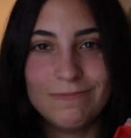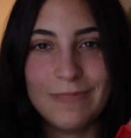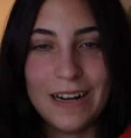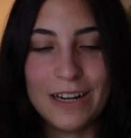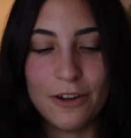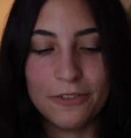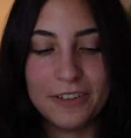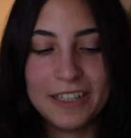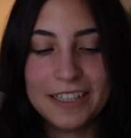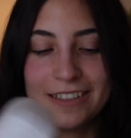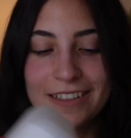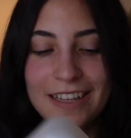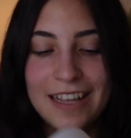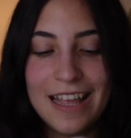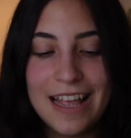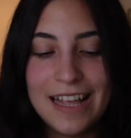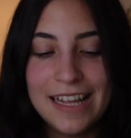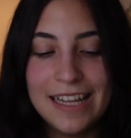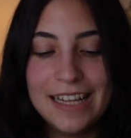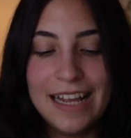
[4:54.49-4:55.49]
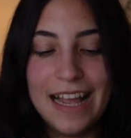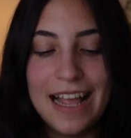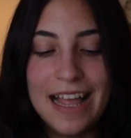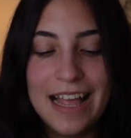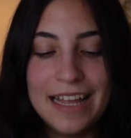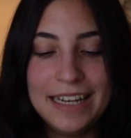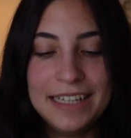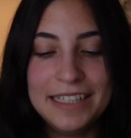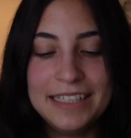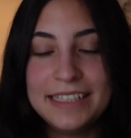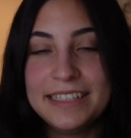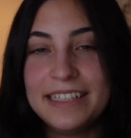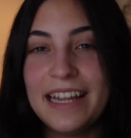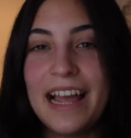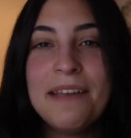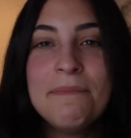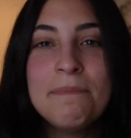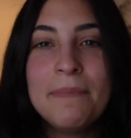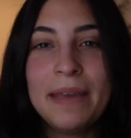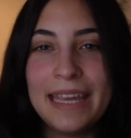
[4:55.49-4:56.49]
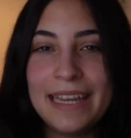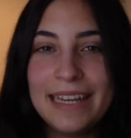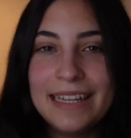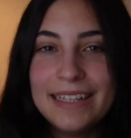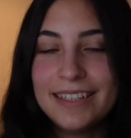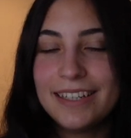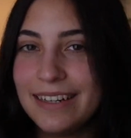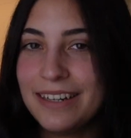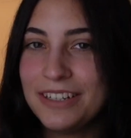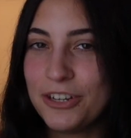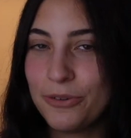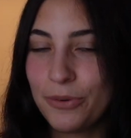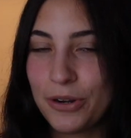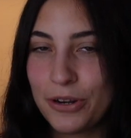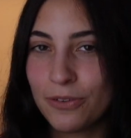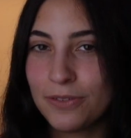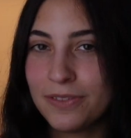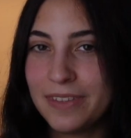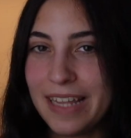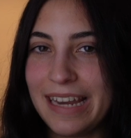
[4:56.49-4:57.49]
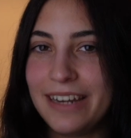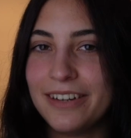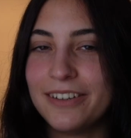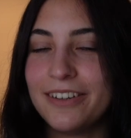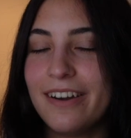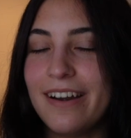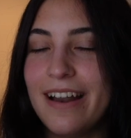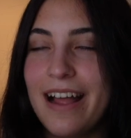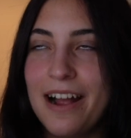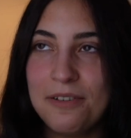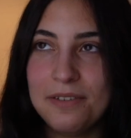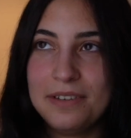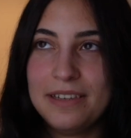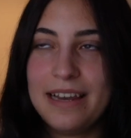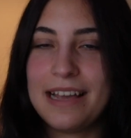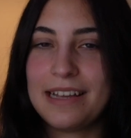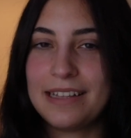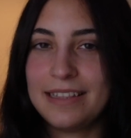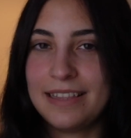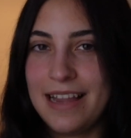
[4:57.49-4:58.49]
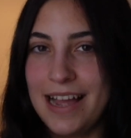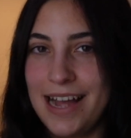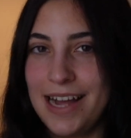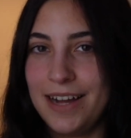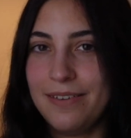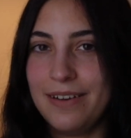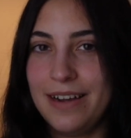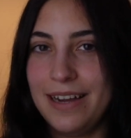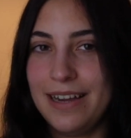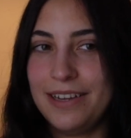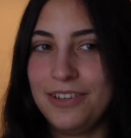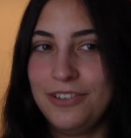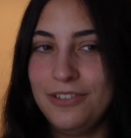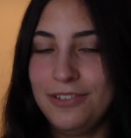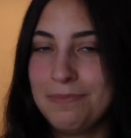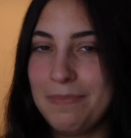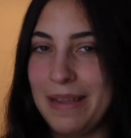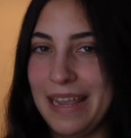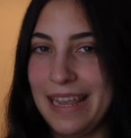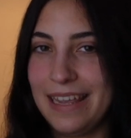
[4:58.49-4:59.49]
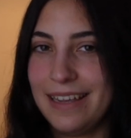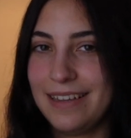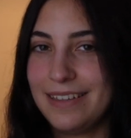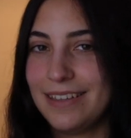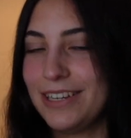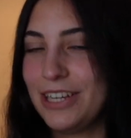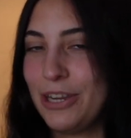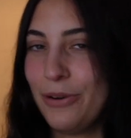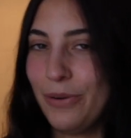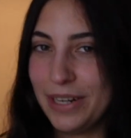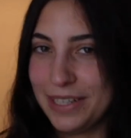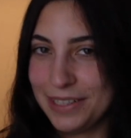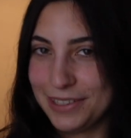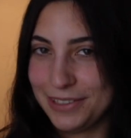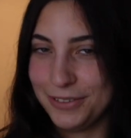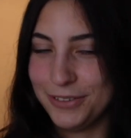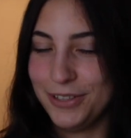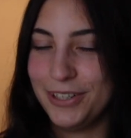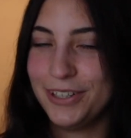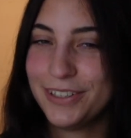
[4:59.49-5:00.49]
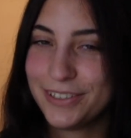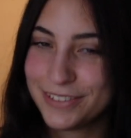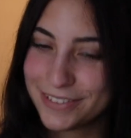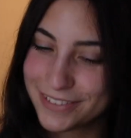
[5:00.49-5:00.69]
I love it. And since I made a jewelry container, I was like, now I should make jewelry too.